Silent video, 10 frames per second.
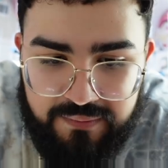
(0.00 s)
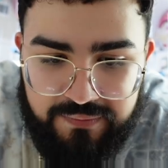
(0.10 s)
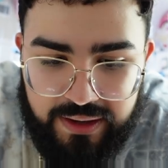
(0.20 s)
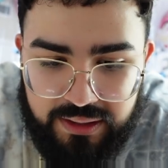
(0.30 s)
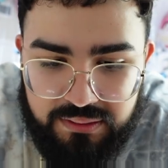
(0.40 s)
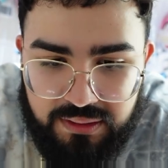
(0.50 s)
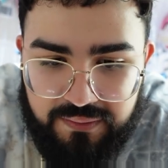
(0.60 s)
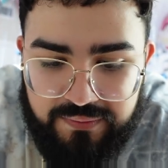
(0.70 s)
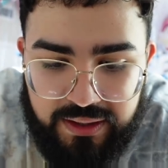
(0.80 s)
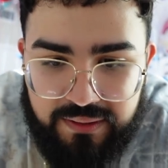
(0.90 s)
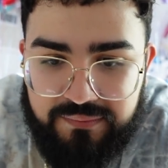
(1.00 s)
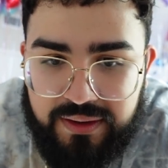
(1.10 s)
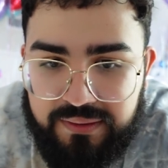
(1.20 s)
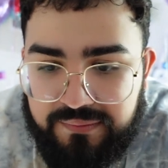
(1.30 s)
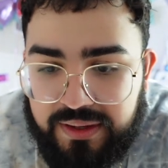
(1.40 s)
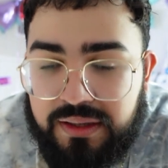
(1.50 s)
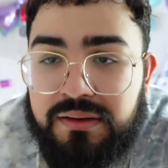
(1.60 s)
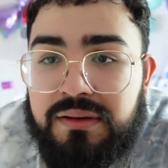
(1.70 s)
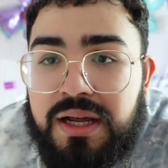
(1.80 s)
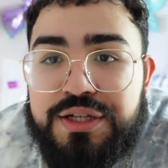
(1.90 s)
I'm fine.
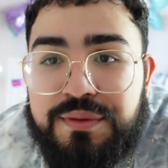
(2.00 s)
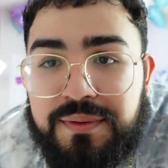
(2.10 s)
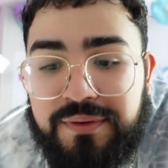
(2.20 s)
I should be